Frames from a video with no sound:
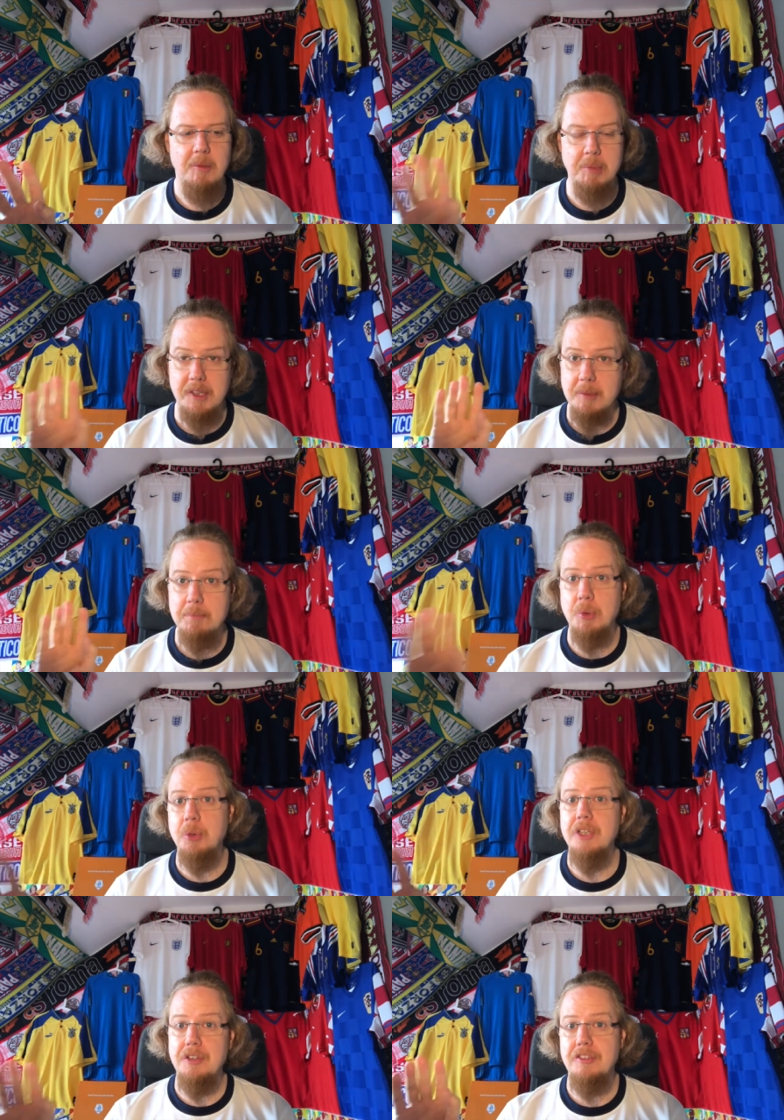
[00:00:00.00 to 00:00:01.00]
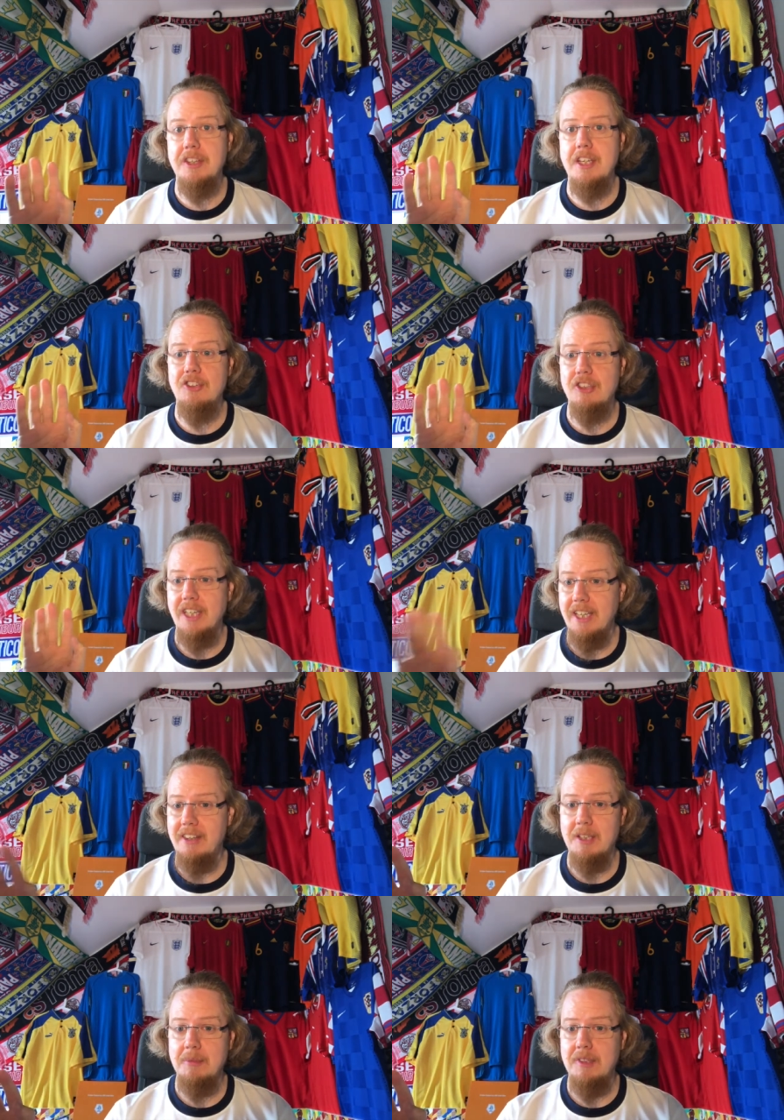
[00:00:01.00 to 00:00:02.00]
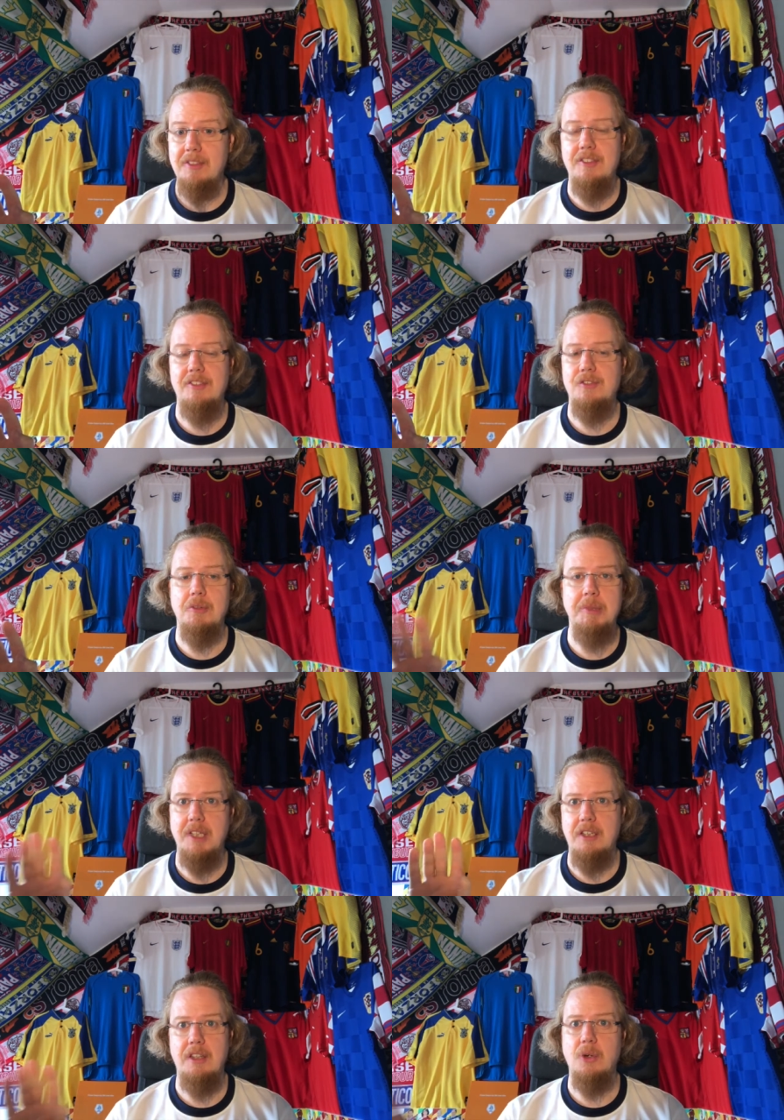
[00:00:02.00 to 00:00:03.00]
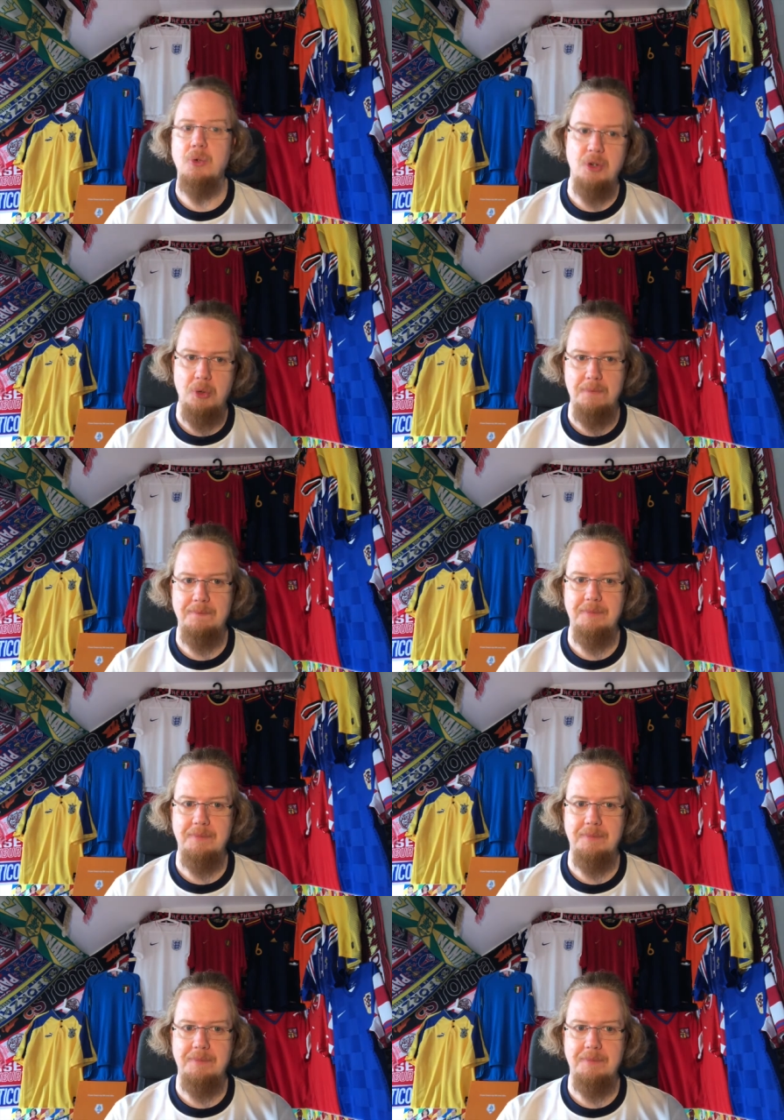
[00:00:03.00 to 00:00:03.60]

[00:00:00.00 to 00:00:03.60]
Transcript: but the booing of the national anthem, this is for me a no-go